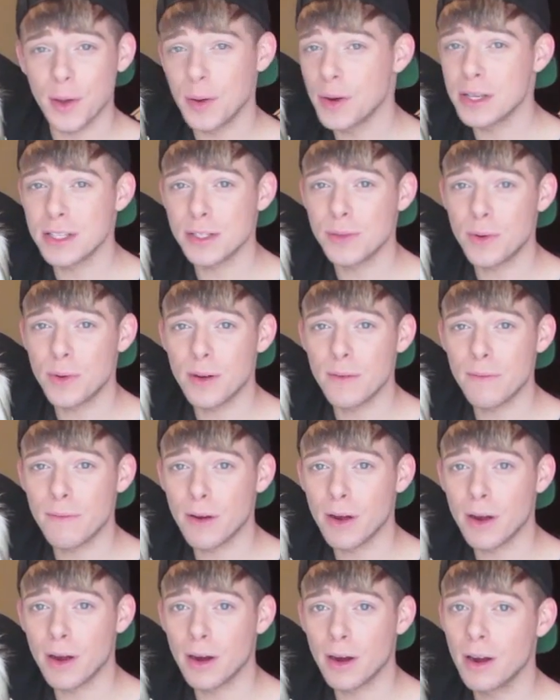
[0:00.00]
Who doesn't want
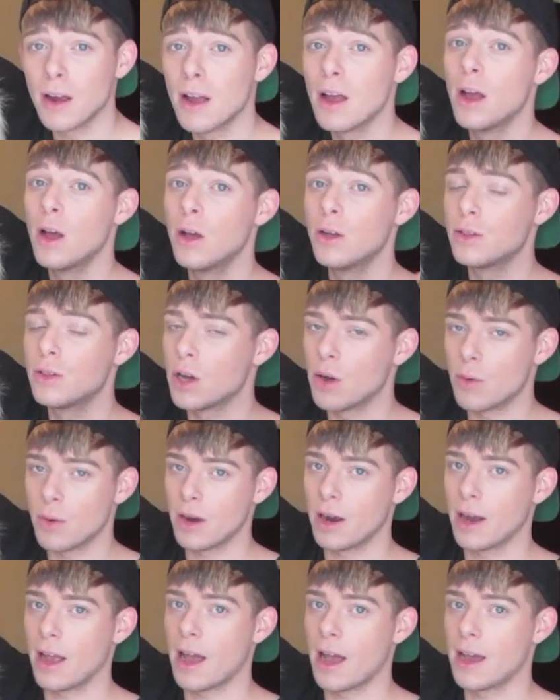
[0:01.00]
fur? Don't
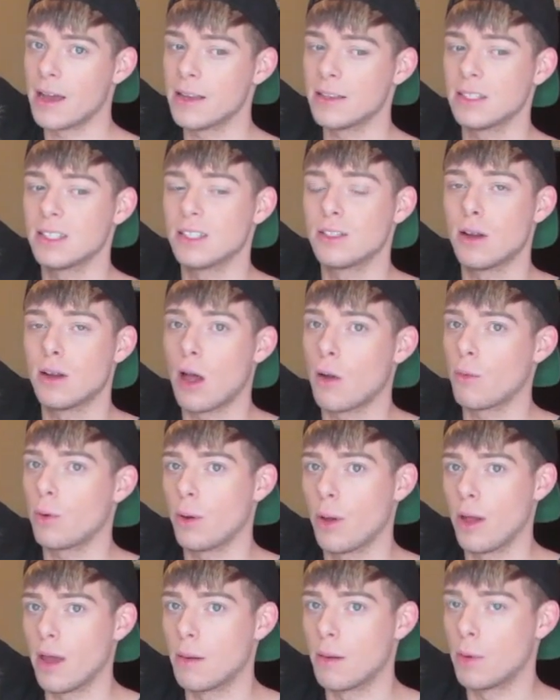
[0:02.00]
worry guys, it's not
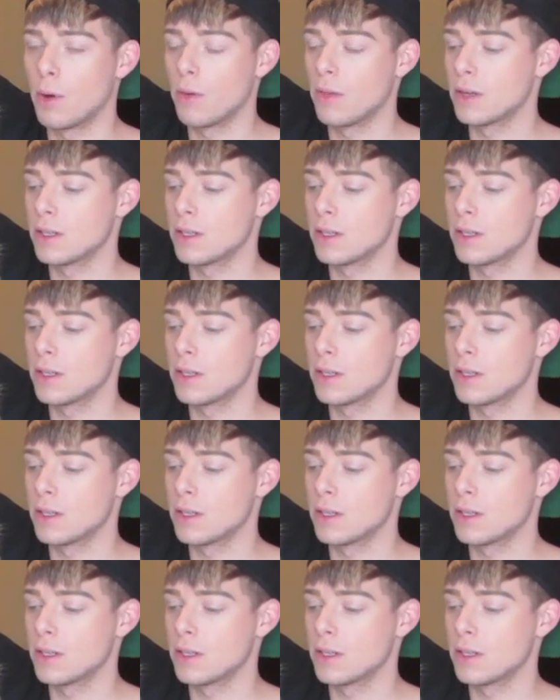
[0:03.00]
real animal.